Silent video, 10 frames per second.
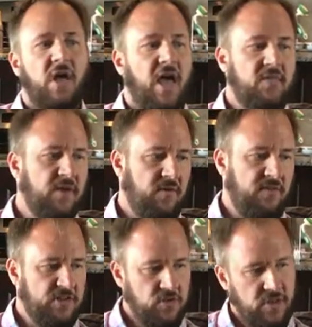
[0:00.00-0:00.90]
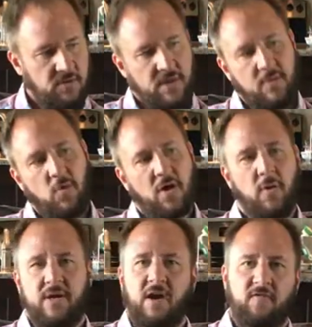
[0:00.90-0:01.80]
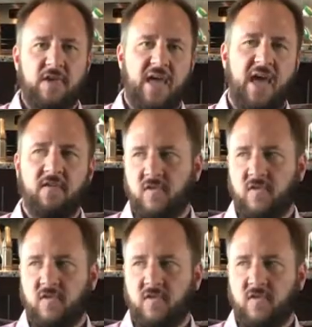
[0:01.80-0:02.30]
and then eventually let them walk away. Now, if you can,